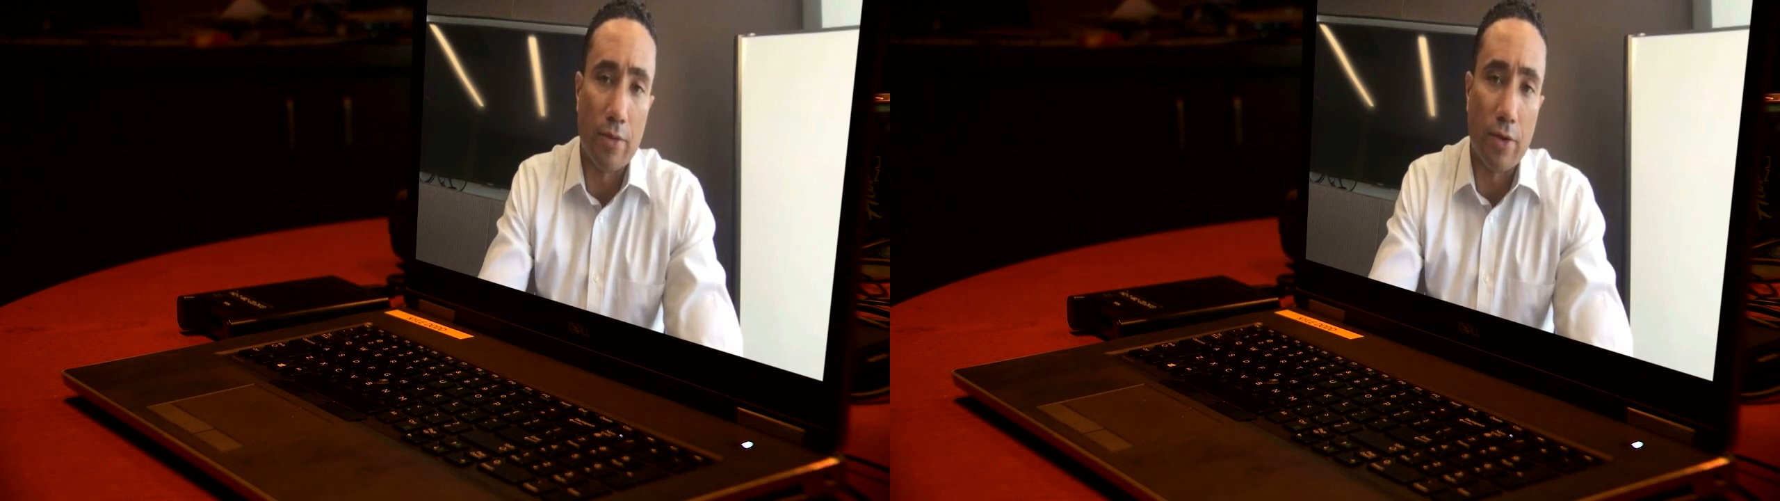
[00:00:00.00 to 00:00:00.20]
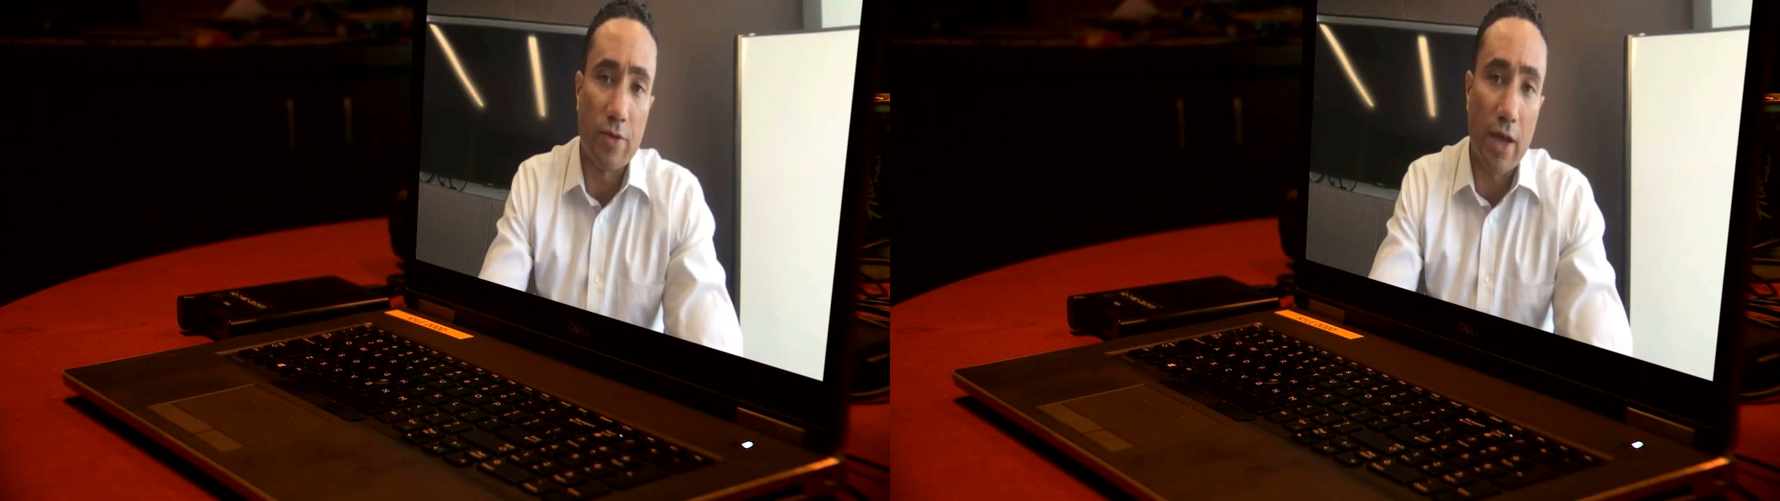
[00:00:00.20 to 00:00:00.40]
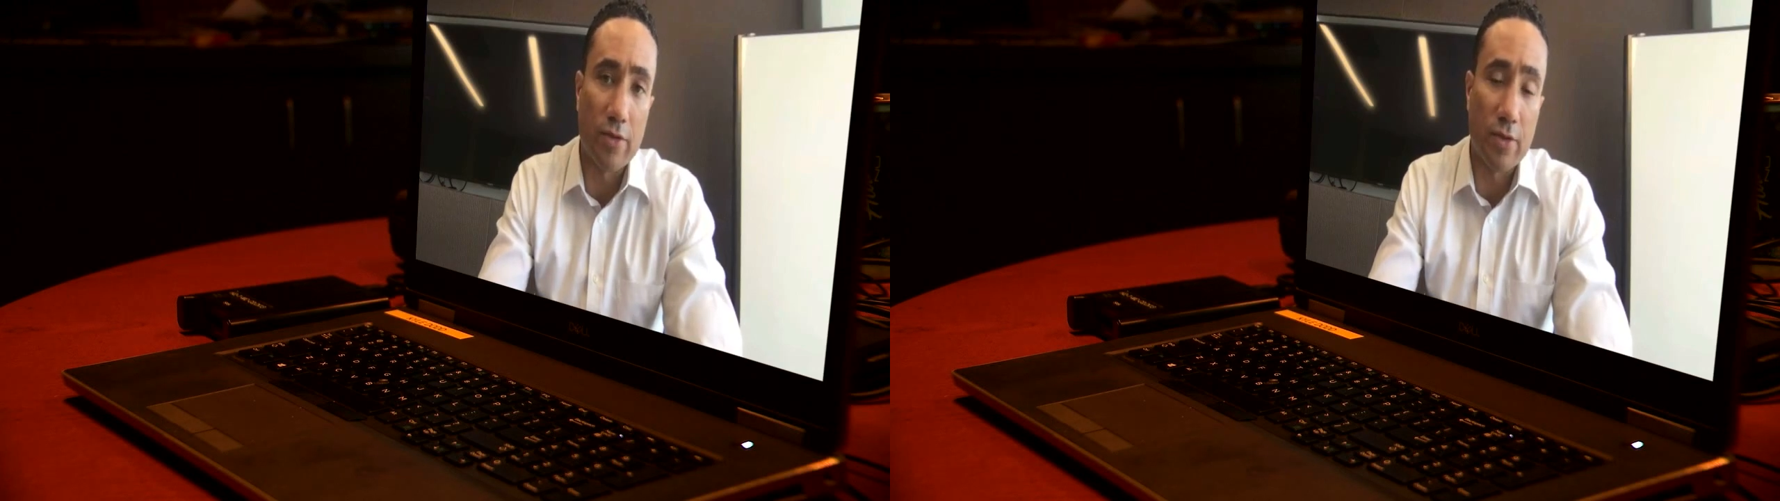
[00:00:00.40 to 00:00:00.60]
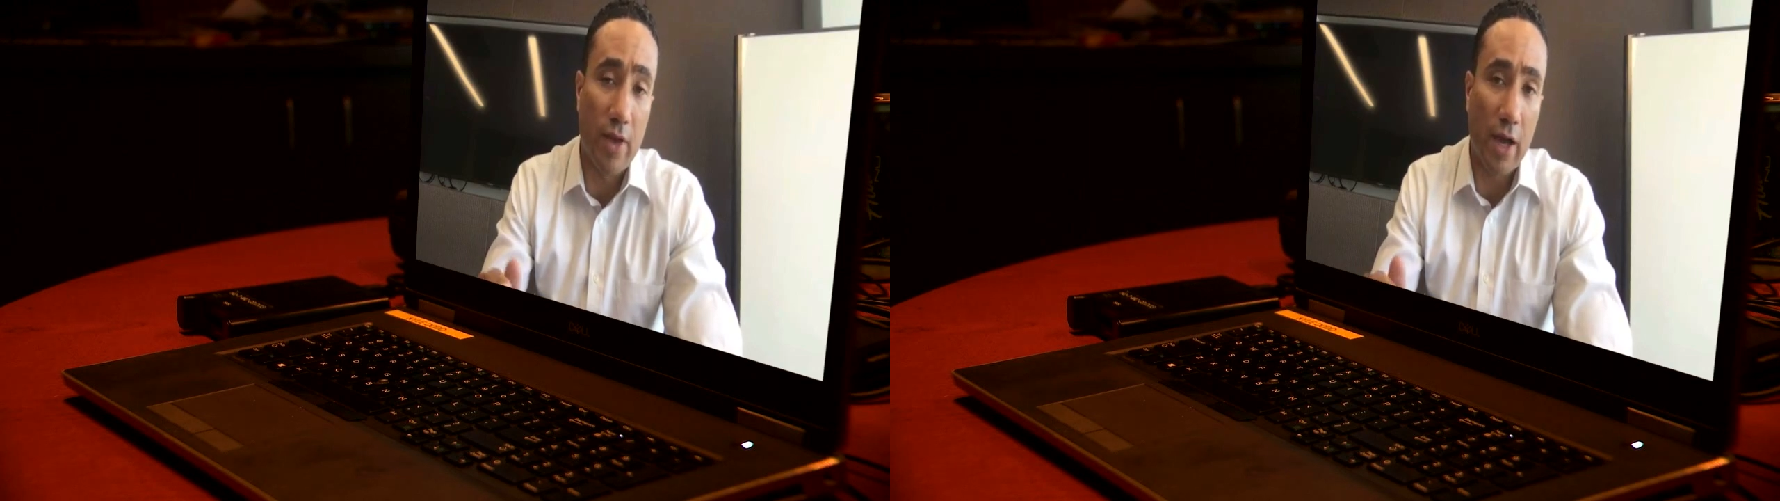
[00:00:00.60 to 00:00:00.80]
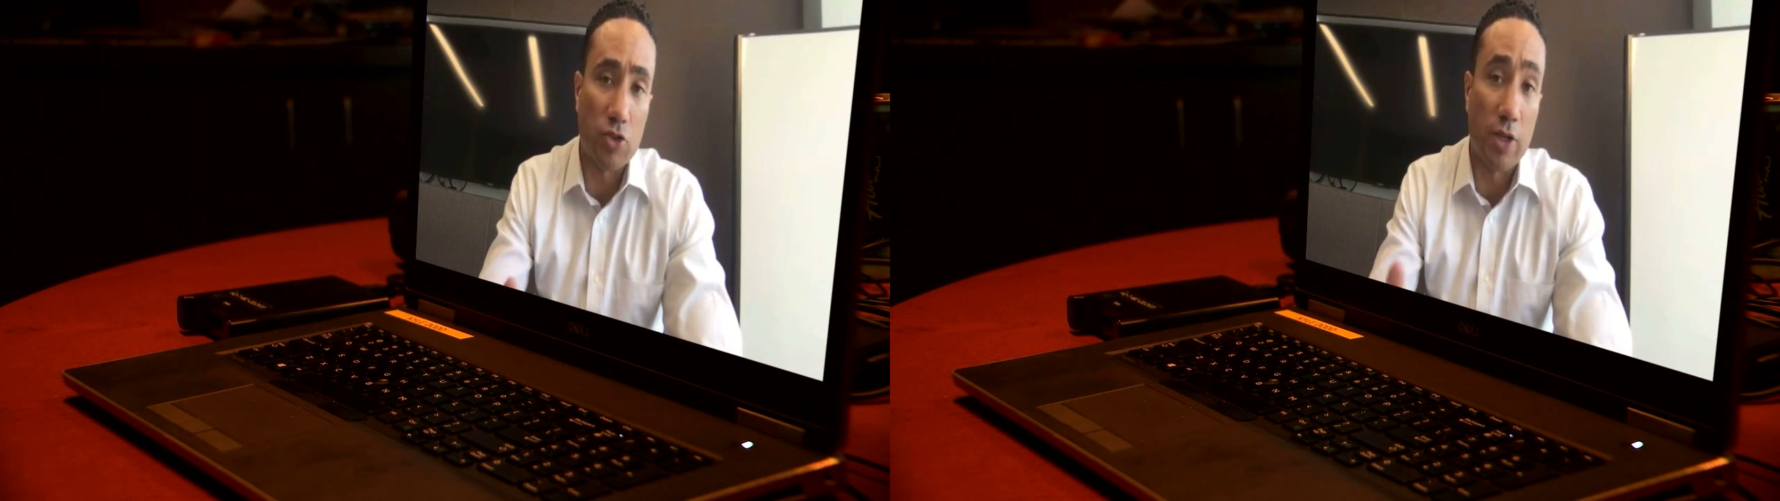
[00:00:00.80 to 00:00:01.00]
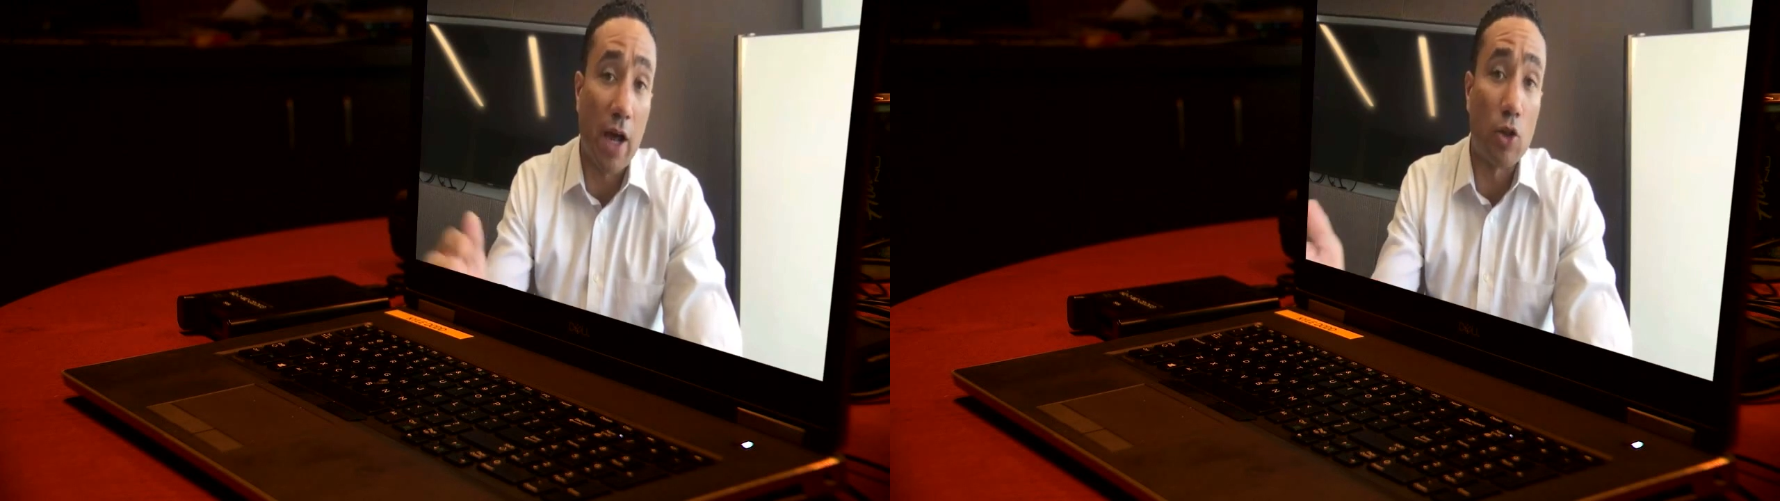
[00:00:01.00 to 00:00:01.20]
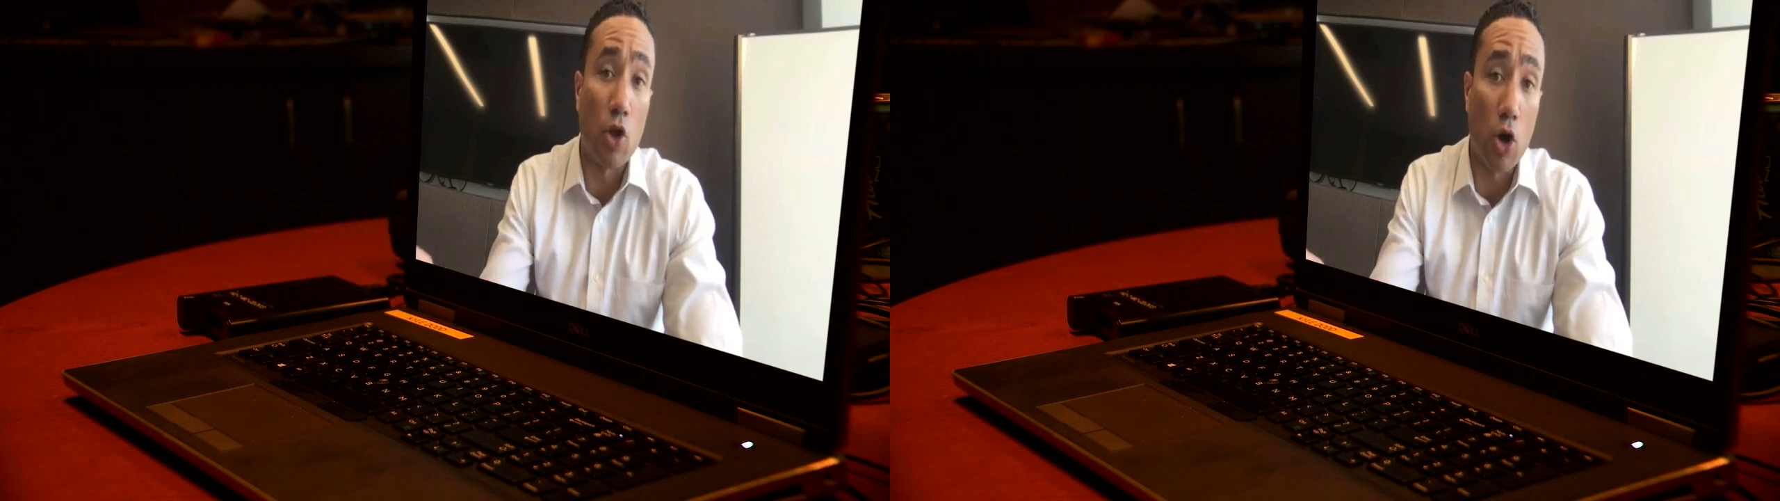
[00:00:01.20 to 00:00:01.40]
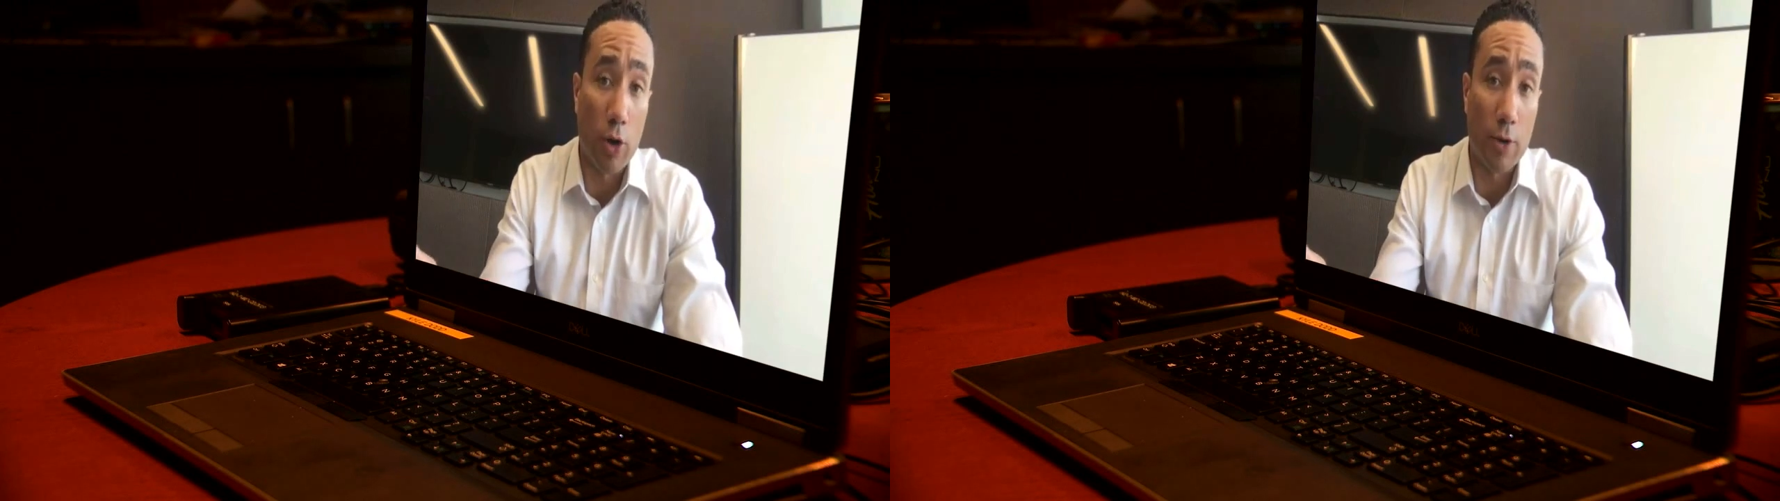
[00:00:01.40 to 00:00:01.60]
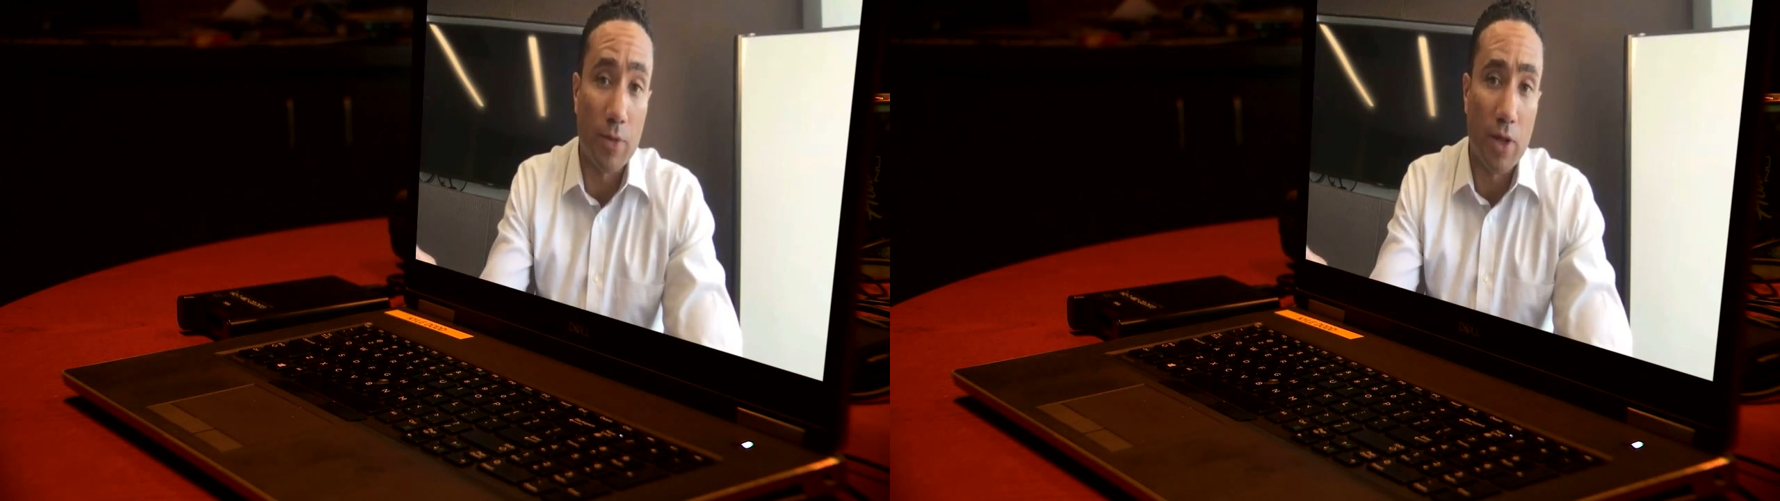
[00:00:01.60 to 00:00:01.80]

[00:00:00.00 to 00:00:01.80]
the sentences actually got longer